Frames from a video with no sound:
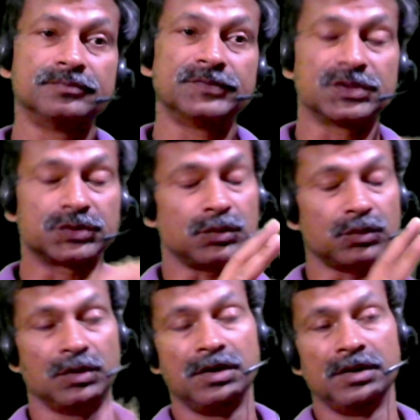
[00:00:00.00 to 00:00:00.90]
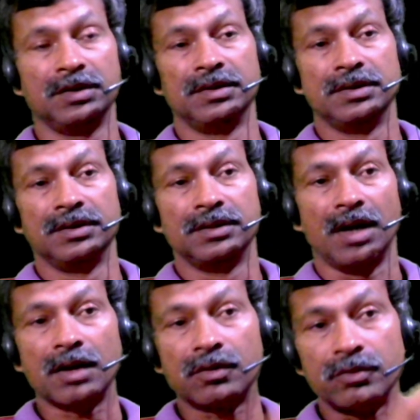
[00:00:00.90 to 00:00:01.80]
So,
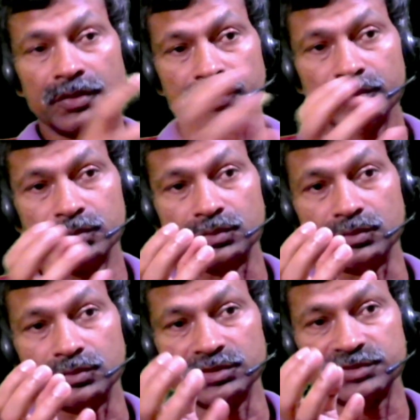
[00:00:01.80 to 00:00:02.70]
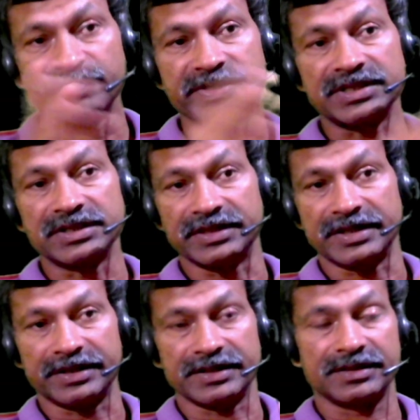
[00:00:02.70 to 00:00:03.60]
according to special
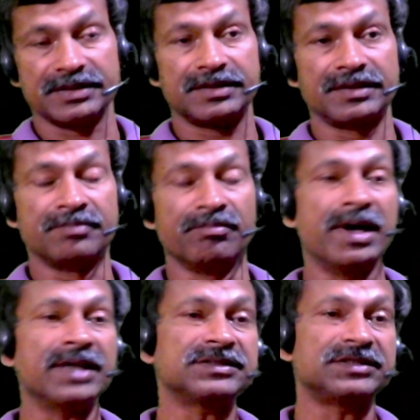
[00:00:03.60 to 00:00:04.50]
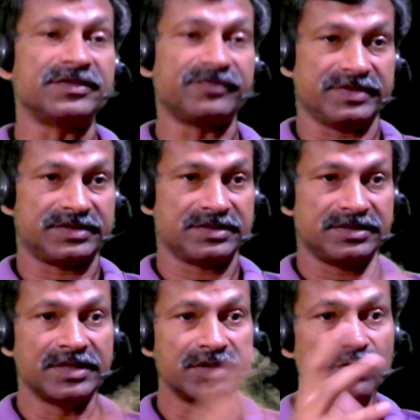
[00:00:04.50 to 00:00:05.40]
theory, mass defect
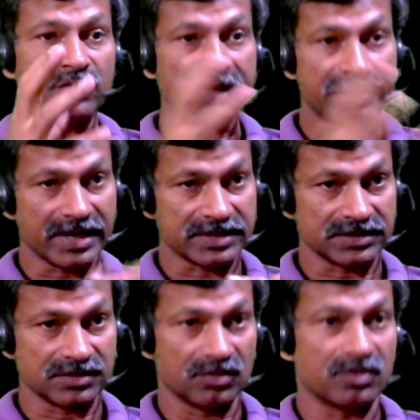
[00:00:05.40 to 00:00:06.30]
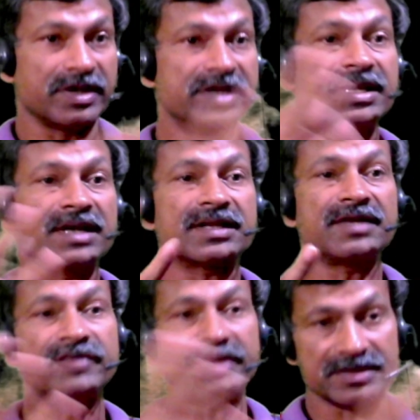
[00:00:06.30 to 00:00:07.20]
in a nuclear reaction or any other
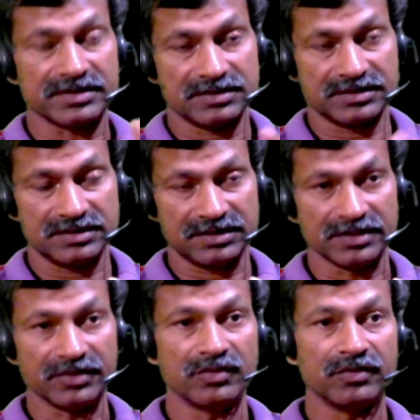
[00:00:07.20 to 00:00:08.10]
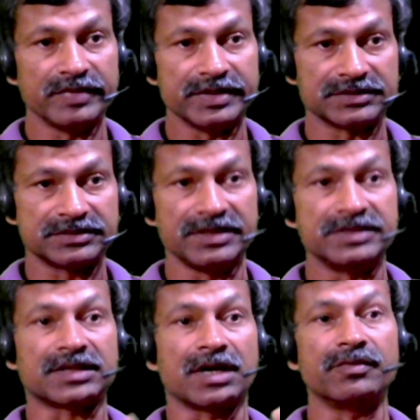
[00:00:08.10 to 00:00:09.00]
event in the universe
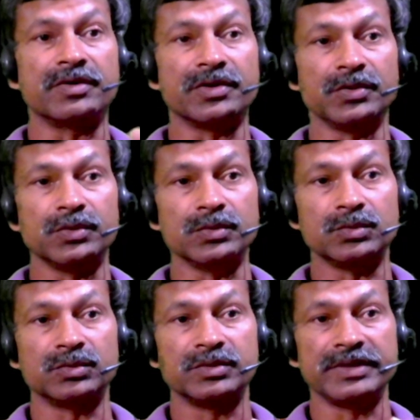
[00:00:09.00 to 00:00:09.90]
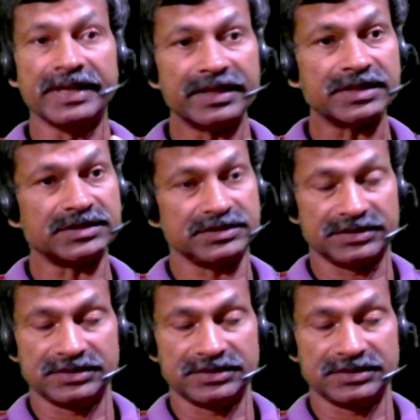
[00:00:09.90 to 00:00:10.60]
is converted into energy.